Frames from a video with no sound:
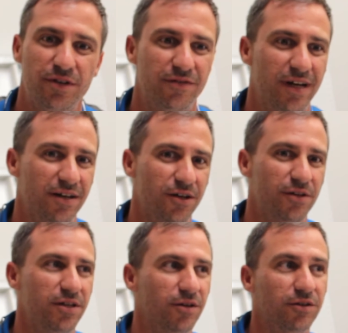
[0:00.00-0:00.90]
You've got to
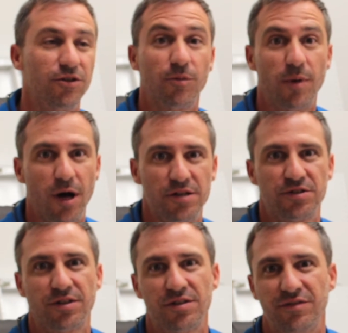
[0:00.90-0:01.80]
know that your
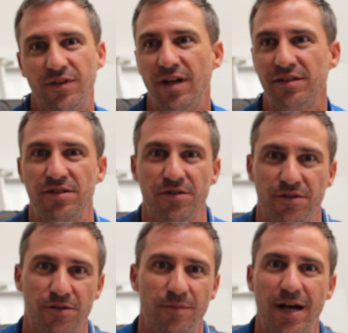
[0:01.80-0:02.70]
pawns are going to default, and
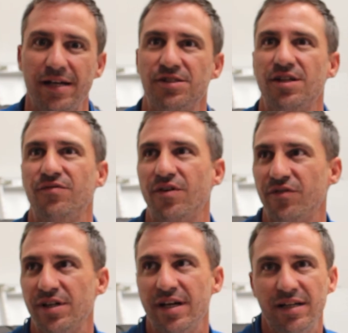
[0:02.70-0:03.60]
you're buying stuff
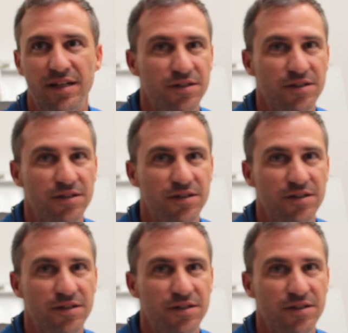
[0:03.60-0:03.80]
every day.